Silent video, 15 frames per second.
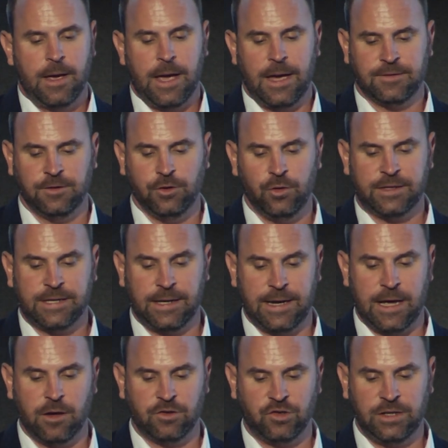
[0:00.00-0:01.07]
As new
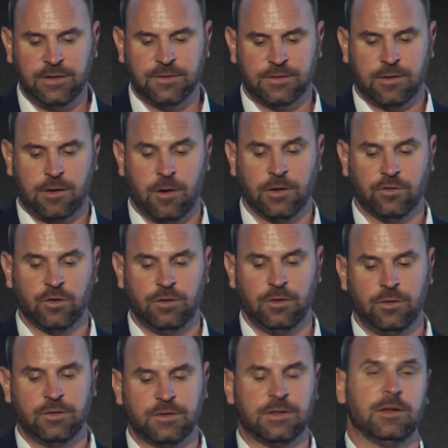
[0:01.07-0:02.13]
technologies are
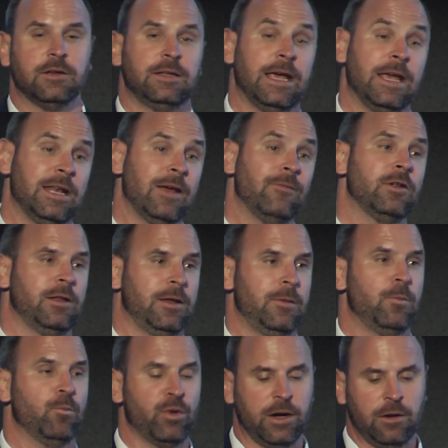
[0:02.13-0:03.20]
introduced, they inevitably
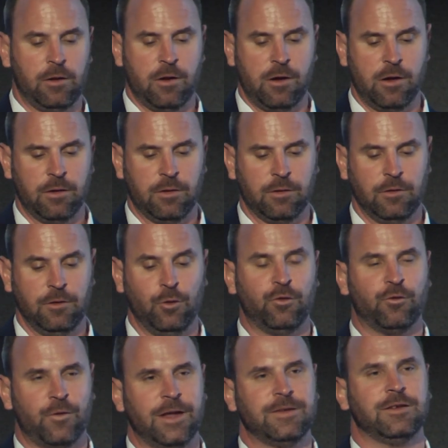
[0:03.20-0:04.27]
bring along new
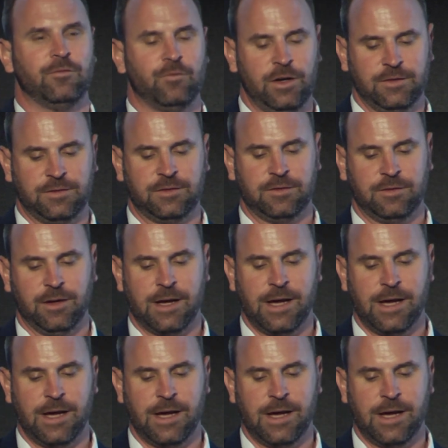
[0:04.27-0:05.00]
threats and risks.